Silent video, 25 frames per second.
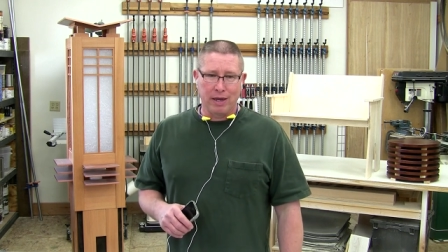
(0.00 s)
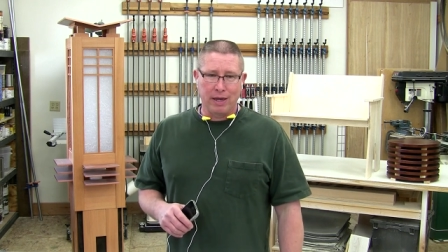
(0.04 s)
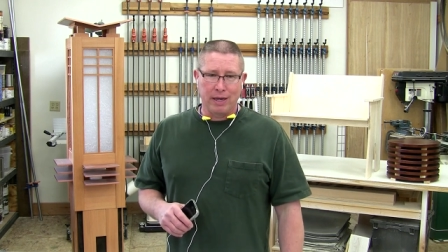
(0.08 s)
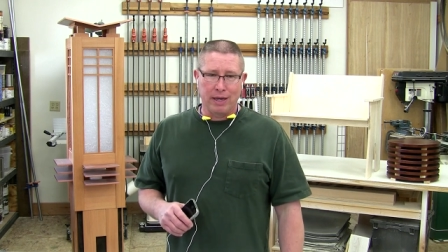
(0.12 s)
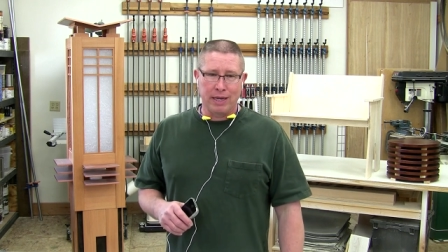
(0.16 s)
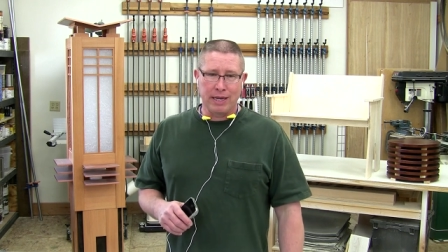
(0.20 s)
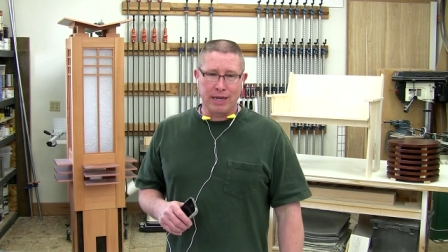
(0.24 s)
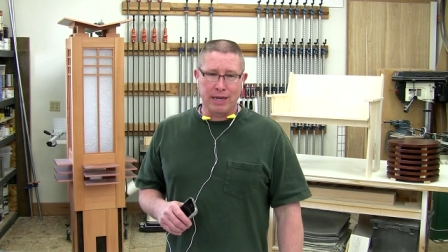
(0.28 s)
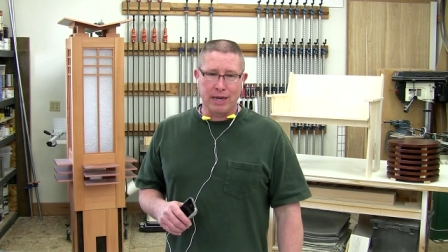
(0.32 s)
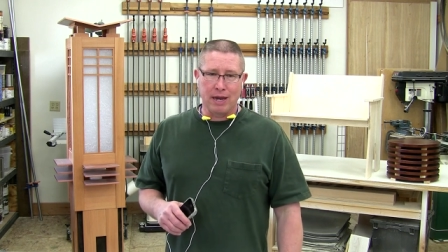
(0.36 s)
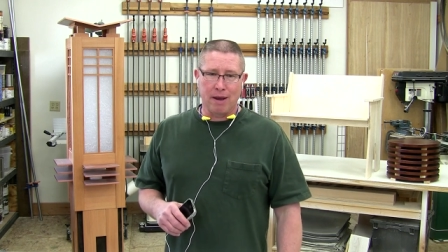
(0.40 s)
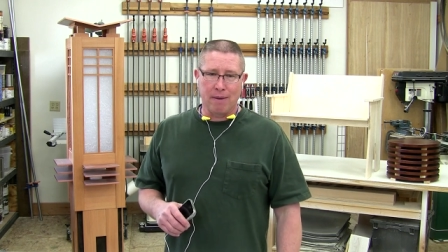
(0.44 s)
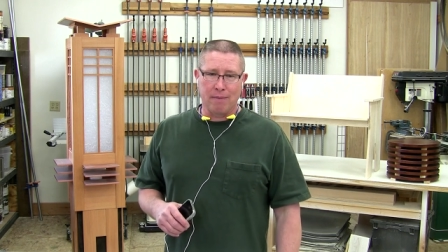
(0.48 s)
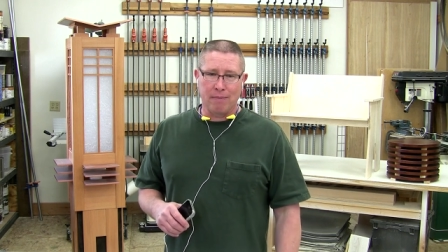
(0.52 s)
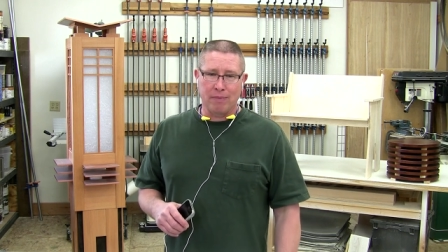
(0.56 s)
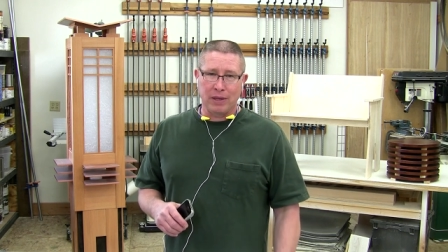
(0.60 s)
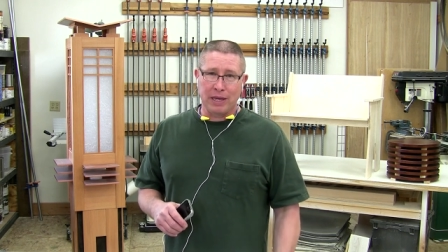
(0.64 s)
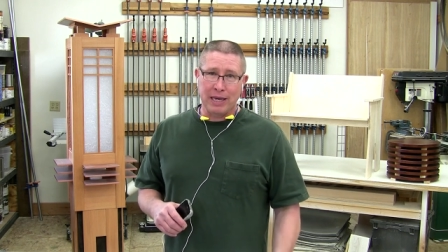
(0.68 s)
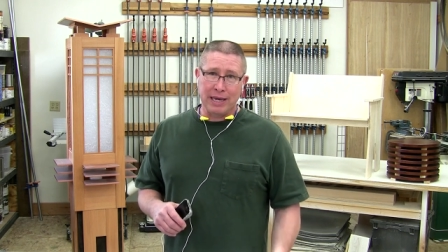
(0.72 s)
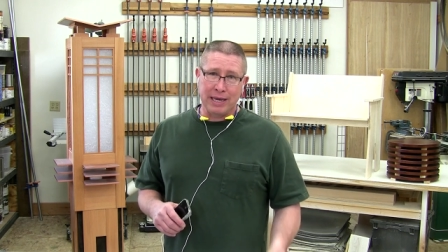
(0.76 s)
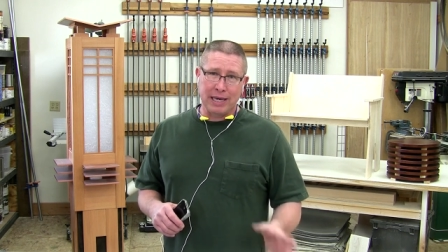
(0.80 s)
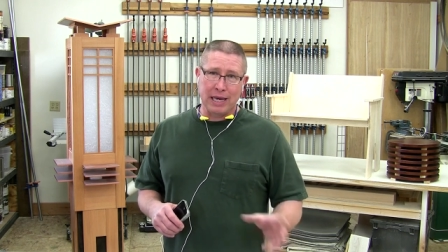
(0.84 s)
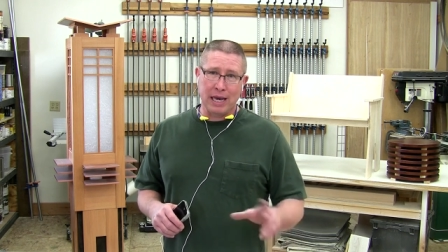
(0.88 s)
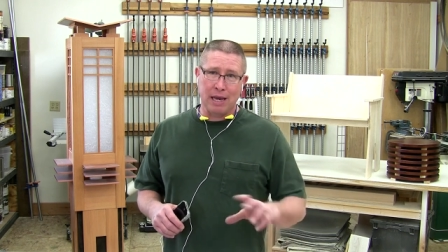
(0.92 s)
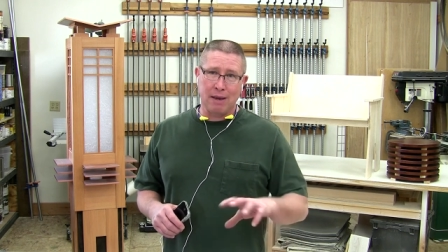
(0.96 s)
he, um,
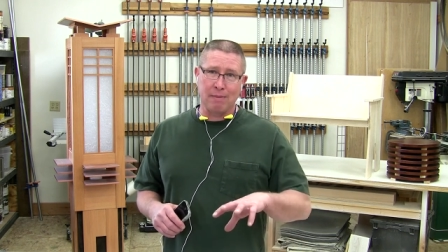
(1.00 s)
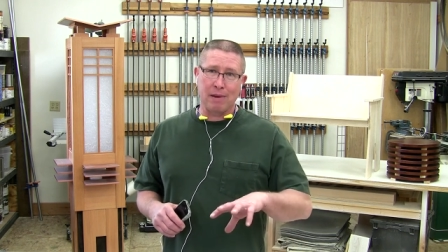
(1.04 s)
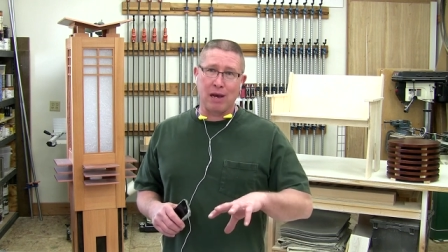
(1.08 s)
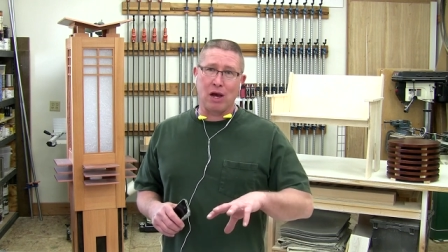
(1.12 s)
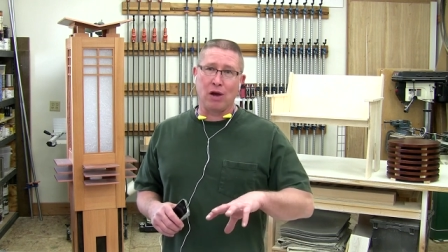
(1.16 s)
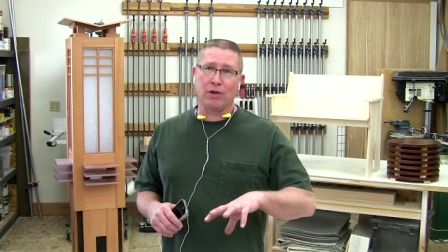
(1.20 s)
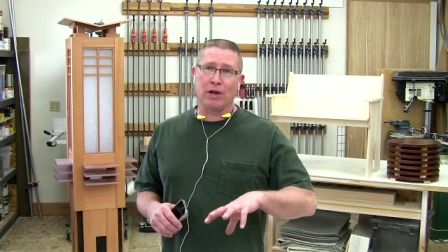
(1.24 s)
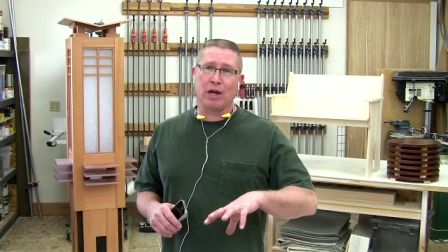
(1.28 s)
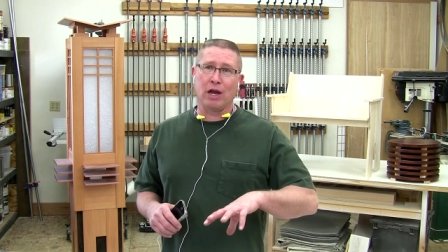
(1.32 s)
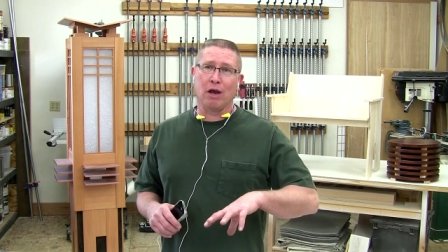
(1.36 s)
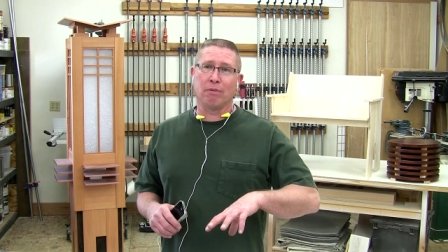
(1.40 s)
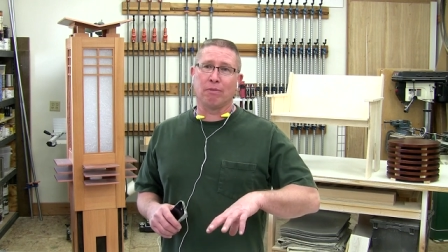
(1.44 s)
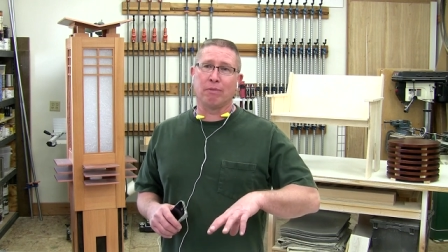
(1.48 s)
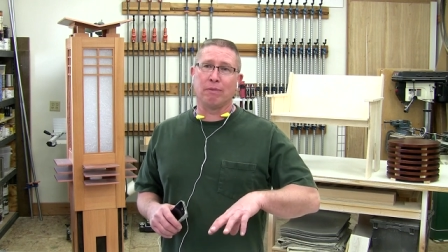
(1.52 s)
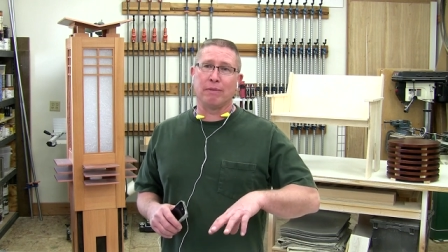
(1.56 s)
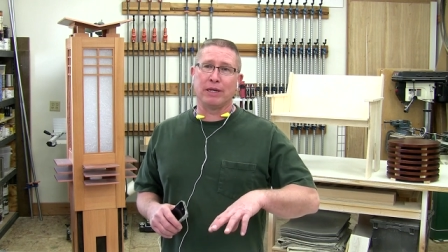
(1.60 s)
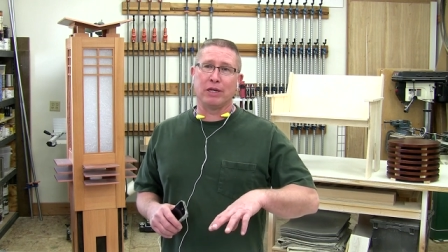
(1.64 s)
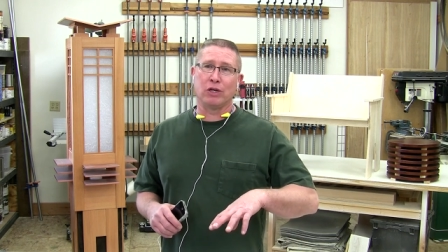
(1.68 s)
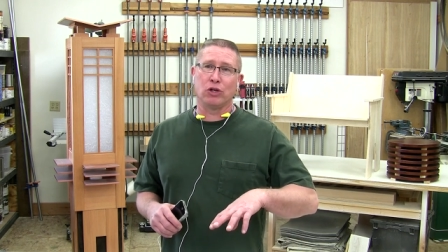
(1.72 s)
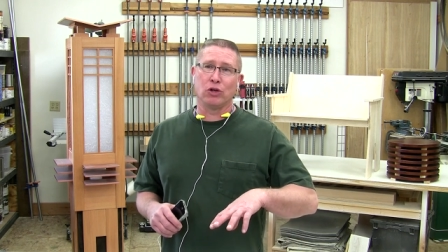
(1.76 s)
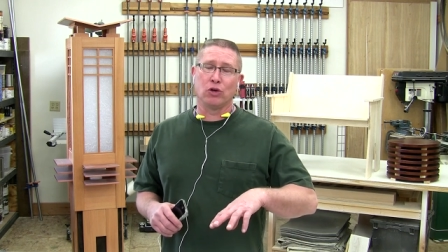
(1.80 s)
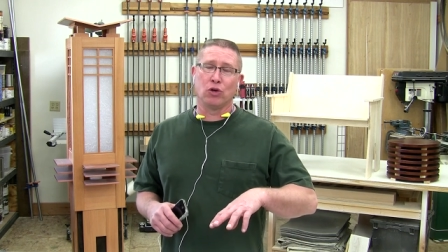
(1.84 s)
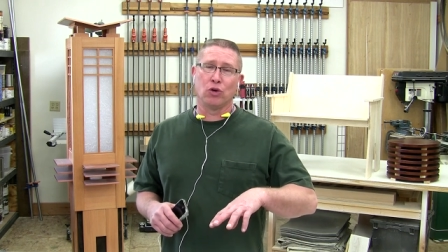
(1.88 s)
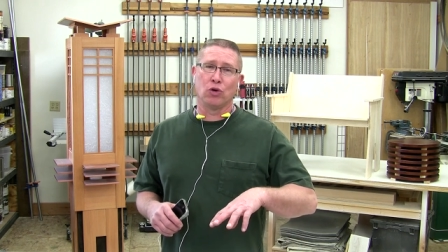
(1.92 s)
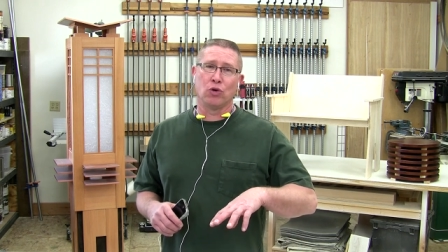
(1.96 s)
he came out and helped me
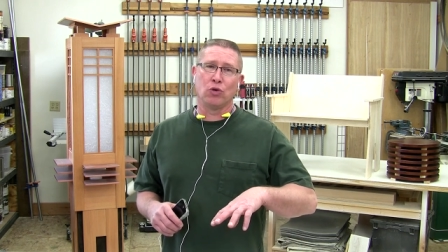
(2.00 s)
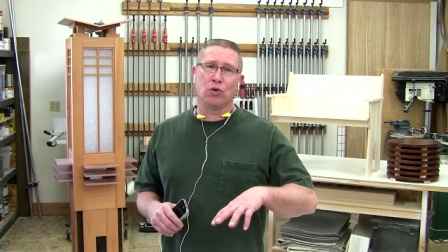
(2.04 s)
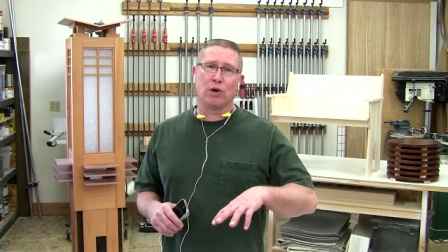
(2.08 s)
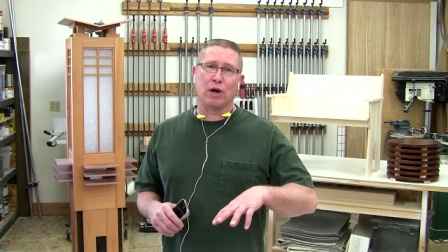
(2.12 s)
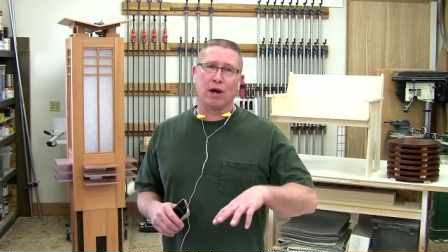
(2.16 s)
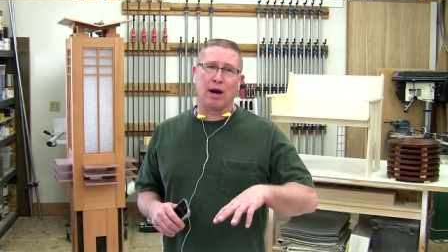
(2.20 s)
do